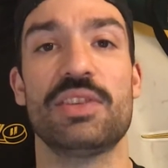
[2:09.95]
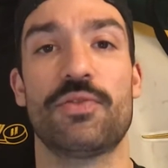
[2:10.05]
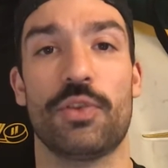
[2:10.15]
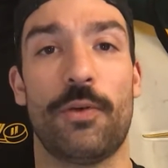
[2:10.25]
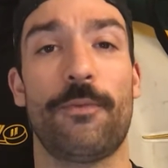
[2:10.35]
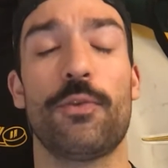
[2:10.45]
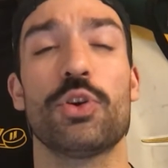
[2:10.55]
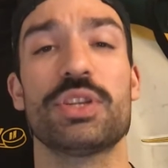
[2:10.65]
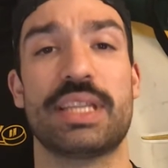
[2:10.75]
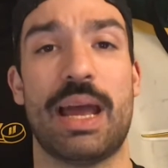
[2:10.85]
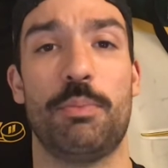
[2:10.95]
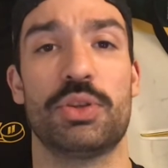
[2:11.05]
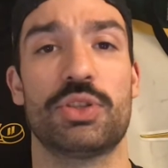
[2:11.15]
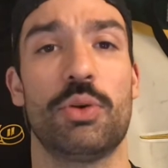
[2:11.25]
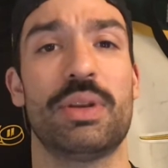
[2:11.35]
for the first
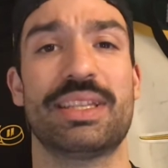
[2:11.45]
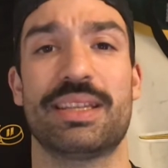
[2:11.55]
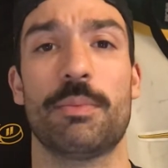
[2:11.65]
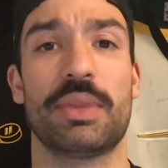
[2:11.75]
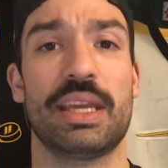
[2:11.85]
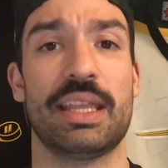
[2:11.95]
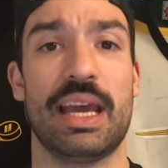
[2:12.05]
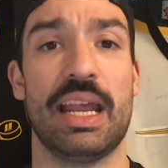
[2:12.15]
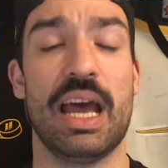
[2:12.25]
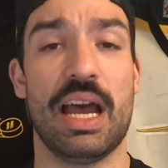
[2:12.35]
episode, is something that